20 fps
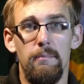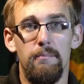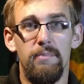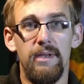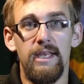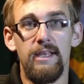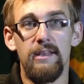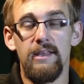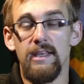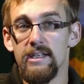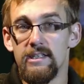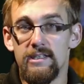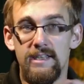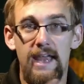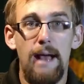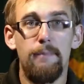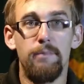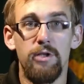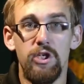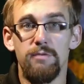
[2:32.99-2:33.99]
be the
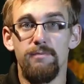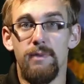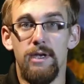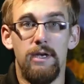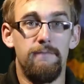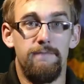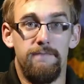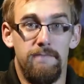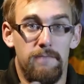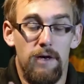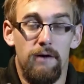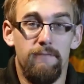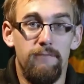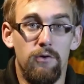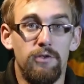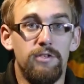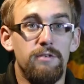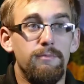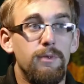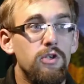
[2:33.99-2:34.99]
establishment of
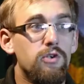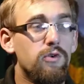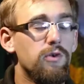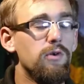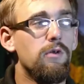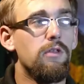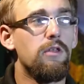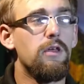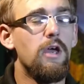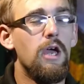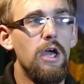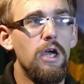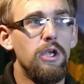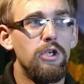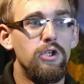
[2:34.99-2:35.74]
ultimate truth.